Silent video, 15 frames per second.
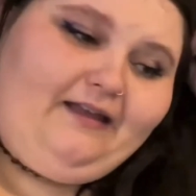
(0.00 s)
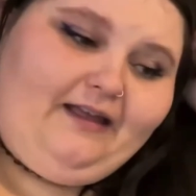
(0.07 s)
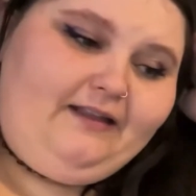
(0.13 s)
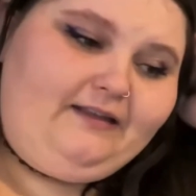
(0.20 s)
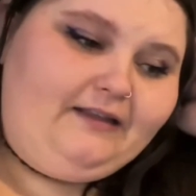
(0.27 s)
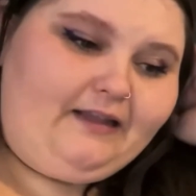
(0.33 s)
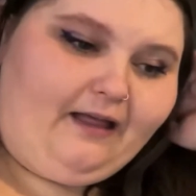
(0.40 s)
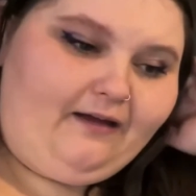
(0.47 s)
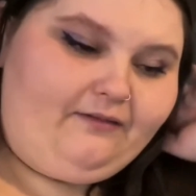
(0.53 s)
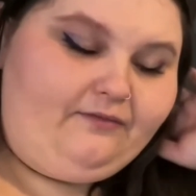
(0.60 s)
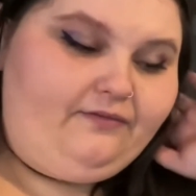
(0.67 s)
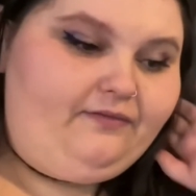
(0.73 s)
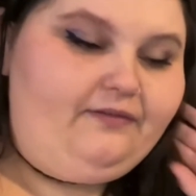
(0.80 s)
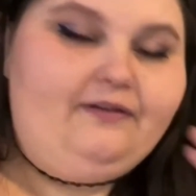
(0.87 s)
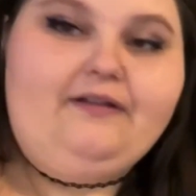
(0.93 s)
and the
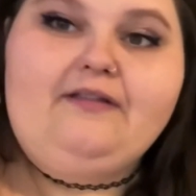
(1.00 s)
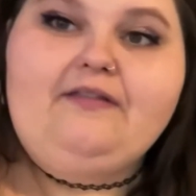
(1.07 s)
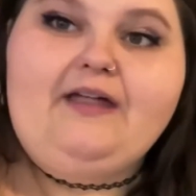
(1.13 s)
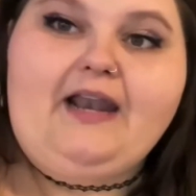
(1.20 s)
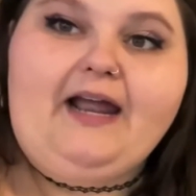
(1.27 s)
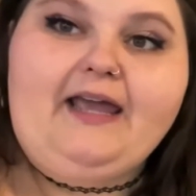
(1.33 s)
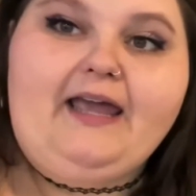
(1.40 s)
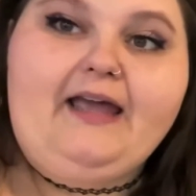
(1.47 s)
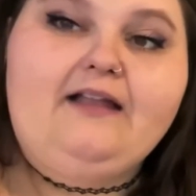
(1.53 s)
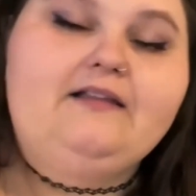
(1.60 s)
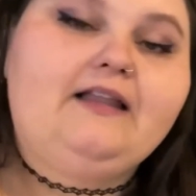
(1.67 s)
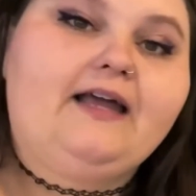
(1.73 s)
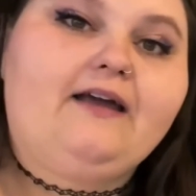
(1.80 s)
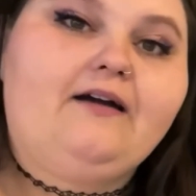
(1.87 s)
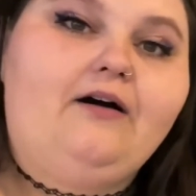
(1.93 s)
love that I get
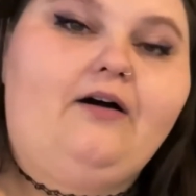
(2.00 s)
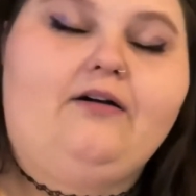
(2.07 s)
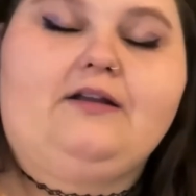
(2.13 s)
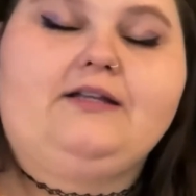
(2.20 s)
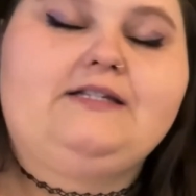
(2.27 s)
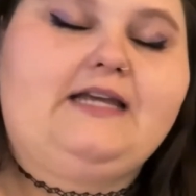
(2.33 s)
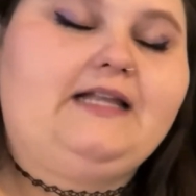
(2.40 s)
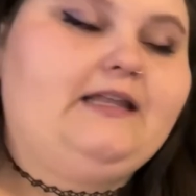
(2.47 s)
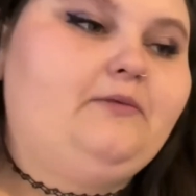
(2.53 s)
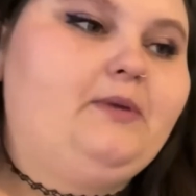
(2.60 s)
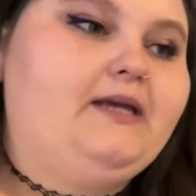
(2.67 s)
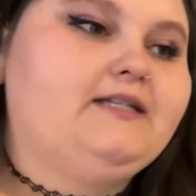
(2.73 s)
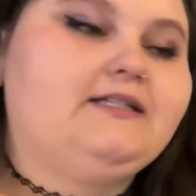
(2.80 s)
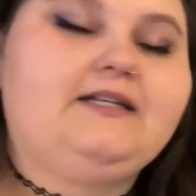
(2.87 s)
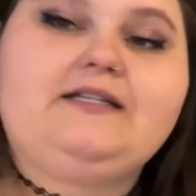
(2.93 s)
like on a daily
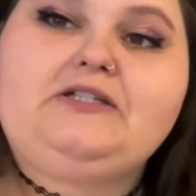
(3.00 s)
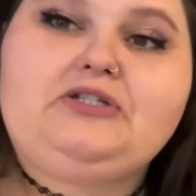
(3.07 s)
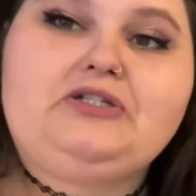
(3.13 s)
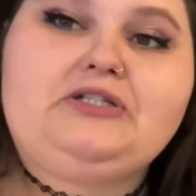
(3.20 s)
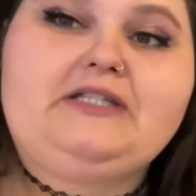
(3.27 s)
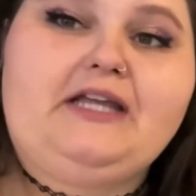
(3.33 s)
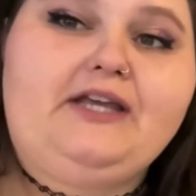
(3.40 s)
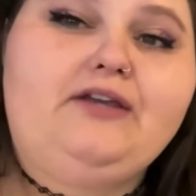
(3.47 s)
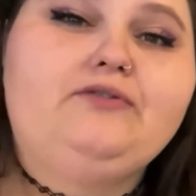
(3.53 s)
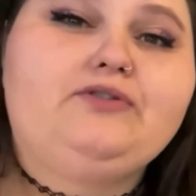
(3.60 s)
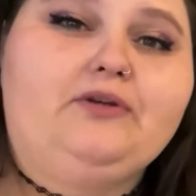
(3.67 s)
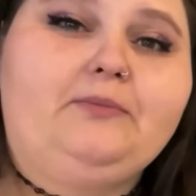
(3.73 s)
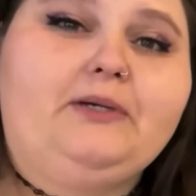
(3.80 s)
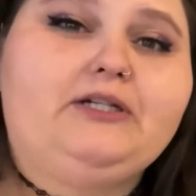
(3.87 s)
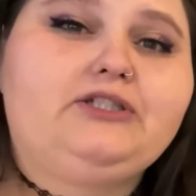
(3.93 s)
basis. Just thank you
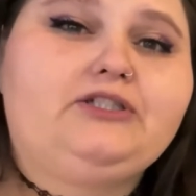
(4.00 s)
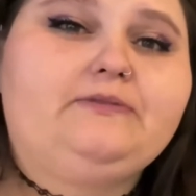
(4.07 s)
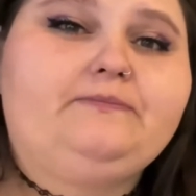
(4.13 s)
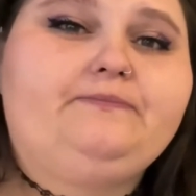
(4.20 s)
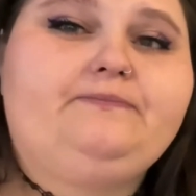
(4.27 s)
so much.